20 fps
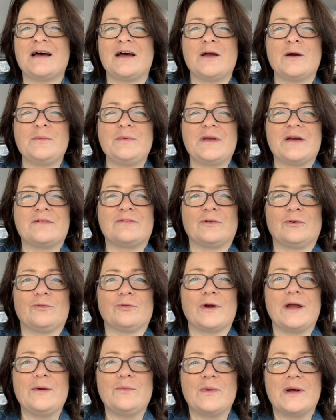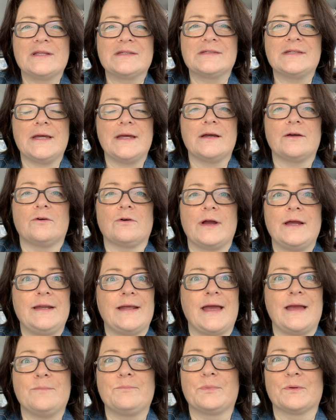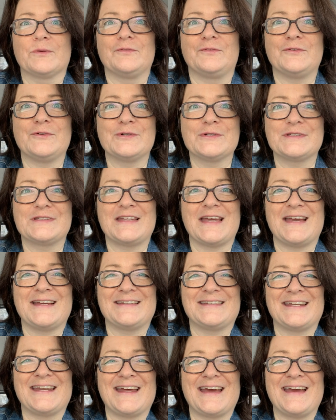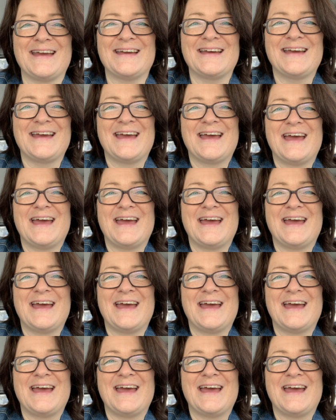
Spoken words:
I hope you have a great Wednesday, a great April Fool's Day today.